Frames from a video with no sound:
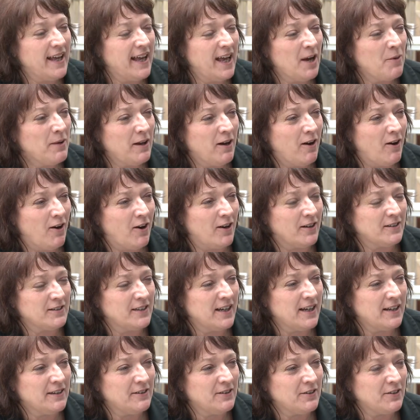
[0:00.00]
here we are
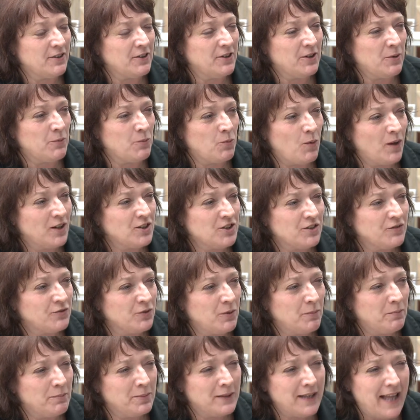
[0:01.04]
in a
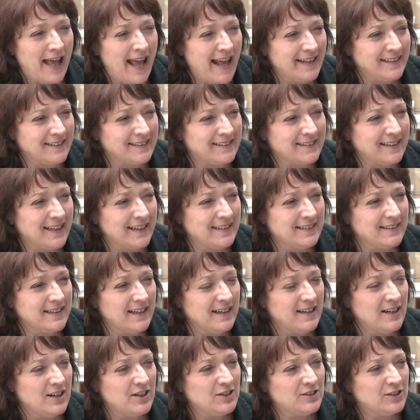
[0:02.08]
wonderful place, and
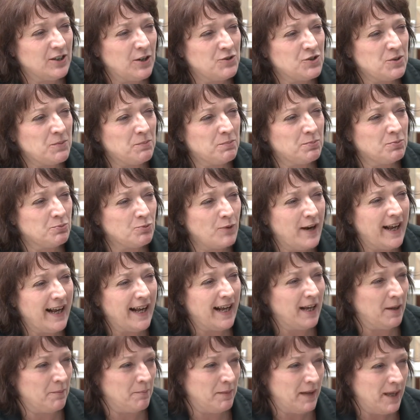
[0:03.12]
so to
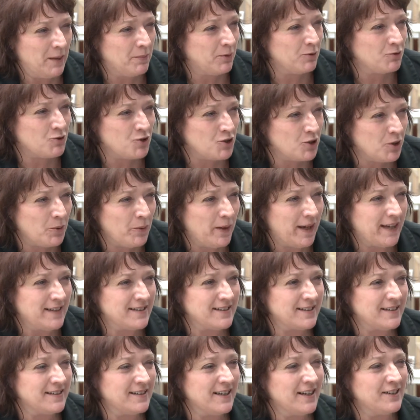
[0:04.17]
bring people to
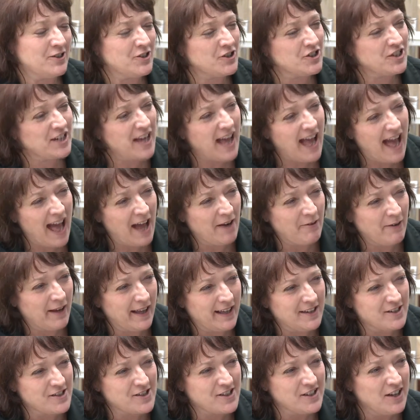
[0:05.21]
it and share
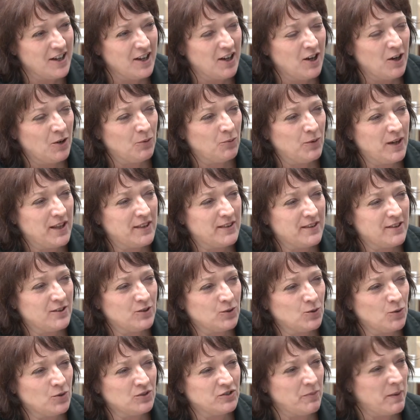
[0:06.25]
it with the
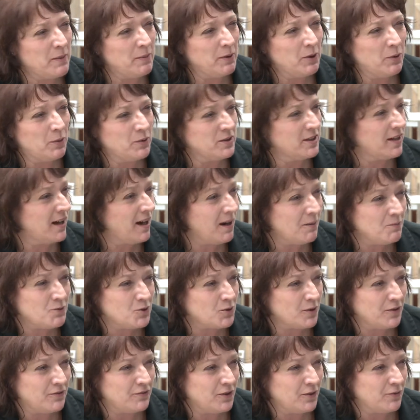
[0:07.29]
sorts of people who would come
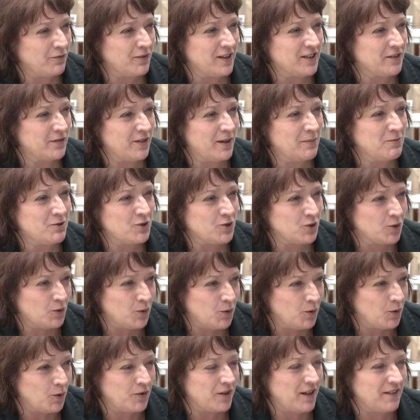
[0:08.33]
to a film festival, I'm
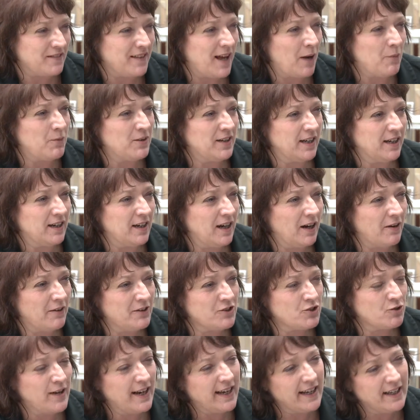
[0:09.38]
sure that would
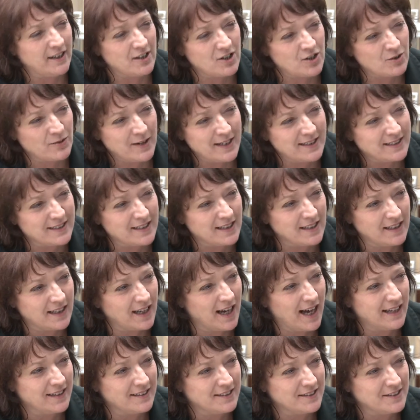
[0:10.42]
encourage great interest in the
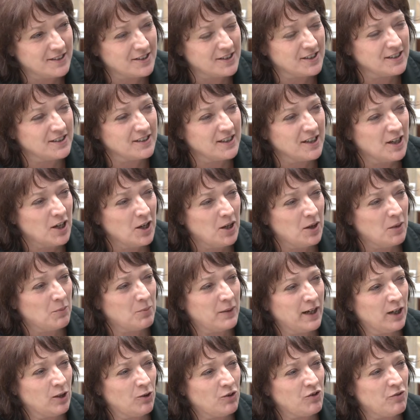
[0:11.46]
island and
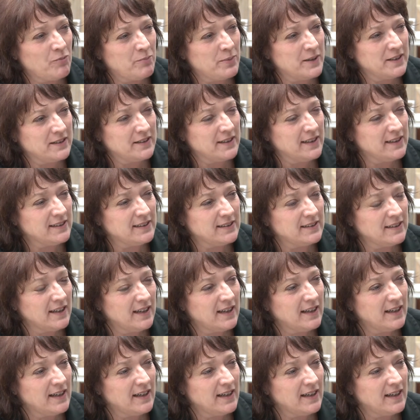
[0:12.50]
bring a lot of business